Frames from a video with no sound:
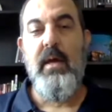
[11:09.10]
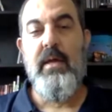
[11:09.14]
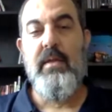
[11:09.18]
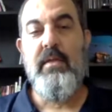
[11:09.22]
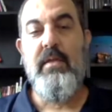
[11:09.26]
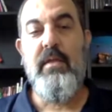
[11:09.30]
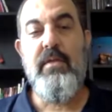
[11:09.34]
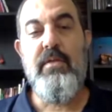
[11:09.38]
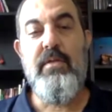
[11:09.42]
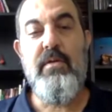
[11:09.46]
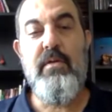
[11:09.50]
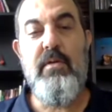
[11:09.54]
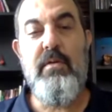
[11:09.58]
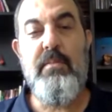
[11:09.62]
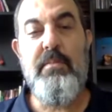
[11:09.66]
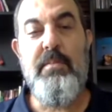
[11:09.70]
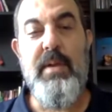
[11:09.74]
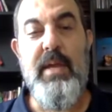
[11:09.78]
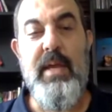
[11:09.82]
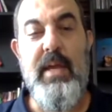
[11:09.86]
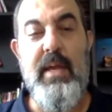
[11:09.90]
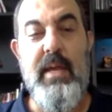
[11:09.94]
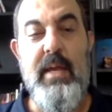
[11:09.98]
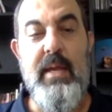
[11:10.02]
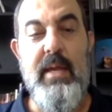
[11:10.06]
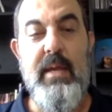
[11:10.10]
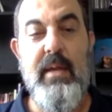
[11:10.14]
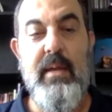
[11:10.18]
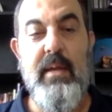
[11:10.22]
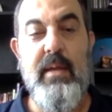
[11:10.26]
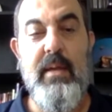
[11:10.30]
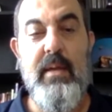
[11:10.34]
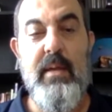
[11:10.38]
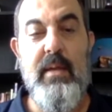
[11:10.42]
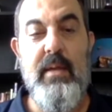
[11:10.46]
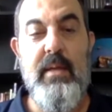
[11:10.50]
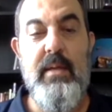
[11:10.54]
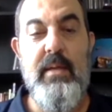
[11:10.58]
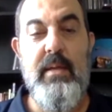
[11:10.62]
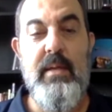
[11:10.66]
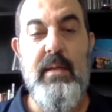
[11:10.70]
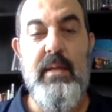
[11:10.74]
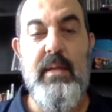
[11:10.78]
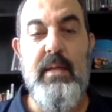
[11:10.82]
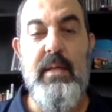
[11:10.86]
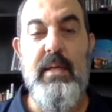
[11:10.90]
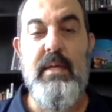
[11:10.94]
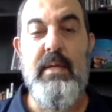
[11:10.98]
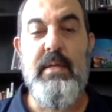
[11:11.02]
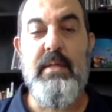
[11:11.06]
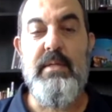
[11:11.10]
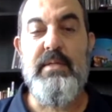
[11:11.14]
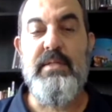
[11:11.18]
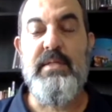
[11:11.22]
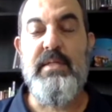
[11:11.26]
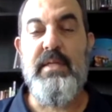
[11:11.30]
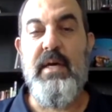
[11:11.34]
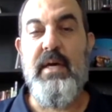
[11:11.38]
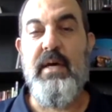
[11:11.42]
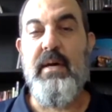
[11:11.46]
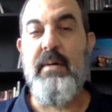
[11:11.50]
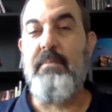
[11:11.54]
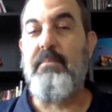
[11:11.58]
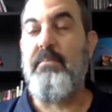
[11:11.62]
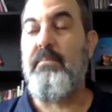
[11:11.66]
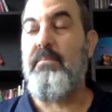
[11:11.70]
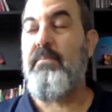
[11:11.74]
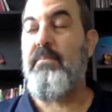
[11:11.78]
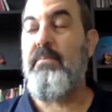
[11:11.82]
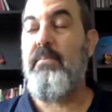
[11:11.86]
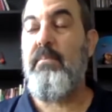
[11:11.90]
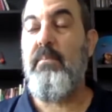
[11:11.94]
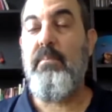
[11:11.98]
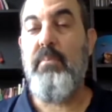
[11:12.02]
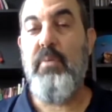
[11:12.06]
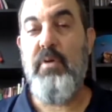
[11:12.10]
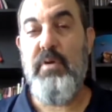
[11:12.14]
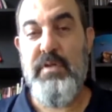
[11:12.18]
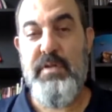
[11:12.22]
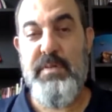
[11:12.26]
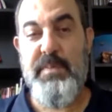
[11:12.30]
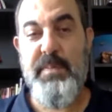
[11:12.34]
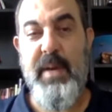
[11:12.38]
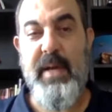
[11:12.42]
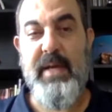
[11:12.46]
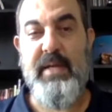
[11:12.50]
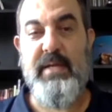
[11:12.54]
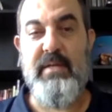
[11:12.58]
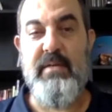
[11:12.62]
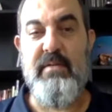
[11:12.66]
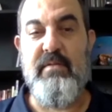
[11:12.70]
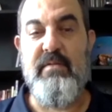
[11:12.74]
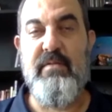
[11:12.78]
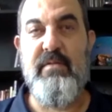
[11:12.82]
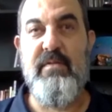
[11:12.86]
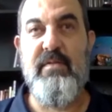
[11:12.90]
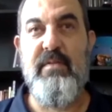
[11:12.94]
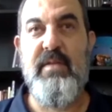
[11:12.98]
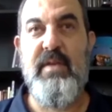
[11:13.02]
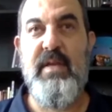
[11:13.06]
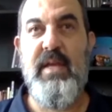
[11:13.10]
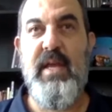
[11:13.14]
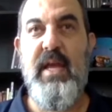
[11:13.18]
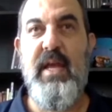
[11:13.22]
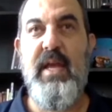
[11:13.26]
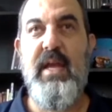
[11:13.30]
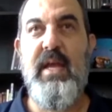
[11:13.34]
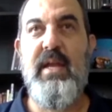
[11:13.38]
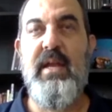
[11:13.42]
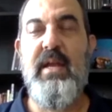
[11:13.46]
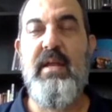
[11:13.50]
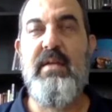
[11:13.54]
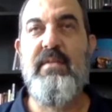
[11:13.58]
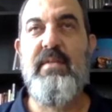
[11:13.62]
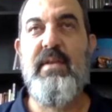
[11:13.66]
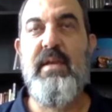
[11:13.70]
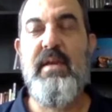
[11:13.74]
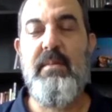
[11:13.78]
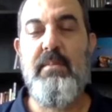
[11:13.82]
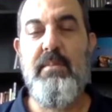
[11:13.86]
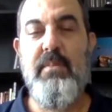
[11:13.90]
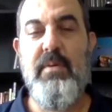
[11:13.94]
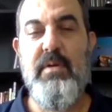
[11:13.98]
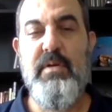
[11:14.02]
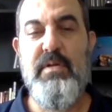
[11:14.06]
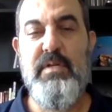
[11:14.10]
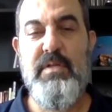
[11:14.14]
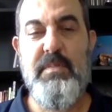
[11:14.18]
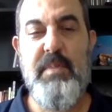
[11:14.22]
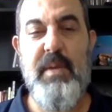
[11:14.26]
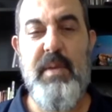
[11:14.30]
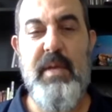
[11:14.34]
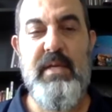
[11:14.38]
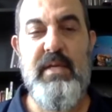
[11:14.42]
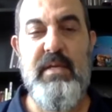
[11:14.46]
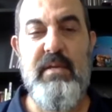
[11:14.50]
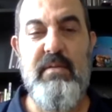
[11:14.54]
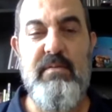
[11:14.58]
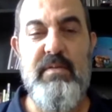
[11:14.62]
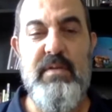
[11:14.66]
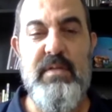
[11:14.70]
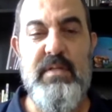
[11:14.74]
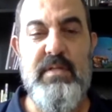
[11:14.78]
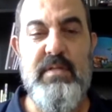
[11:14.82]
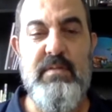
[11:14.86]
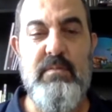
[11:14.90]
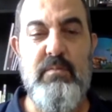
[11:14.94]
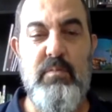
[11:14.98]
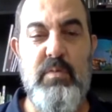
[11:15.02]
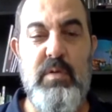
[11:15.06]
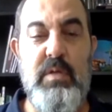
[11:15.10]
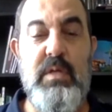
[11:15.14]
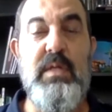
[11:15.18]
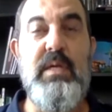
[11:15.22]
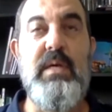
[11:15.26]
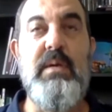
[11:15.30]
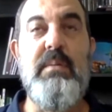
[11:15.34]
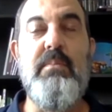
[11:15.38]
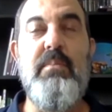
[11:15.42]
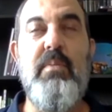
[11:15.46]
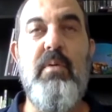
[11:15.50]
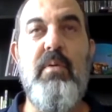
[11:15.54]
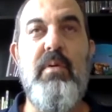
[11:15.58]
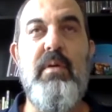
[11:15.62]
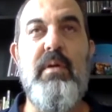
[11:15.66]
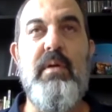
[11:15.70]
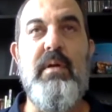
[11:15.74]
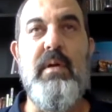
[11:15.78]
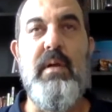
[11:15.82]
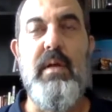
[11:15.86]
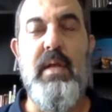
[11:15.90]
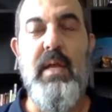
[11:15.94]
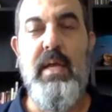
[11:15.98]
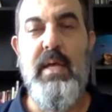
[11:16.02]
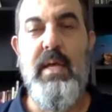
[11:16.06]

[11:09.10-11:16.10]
The third P is perspective, and I think perspective is really important.